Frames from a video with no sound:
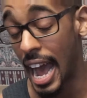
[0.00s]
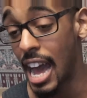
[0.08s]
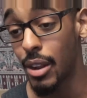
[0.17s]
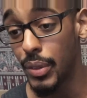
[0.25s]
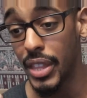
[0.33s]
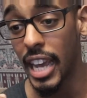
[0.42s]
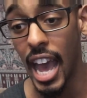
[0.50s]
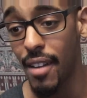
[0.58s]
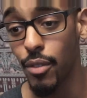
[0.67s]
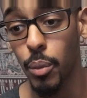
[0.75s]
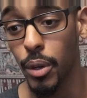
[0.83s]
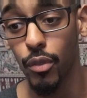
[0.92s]
I don't think I
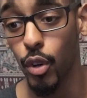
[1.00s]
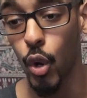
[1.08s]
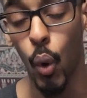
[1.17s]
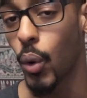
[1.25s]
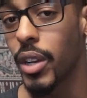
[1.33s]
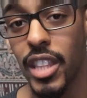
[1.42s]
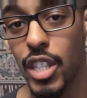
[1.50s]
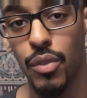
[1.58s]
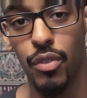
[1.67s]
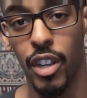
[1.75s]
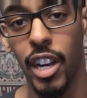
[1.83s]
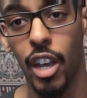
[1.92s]
ever would have recorded this
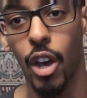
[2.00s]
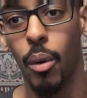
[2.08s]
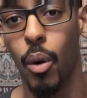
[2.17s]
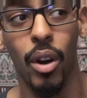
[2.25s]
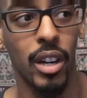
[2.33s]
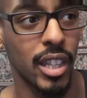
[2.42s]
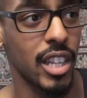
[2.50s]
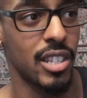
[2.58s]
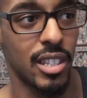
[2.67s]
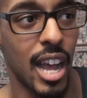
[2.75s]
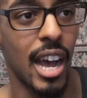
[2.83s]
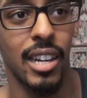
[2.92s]
video, or at
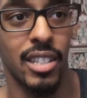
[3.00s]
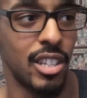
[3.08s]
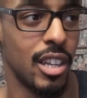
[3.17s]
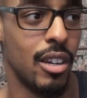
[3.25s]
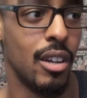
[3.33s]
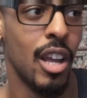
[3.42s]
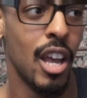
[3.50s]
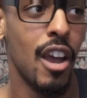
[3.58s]
least not until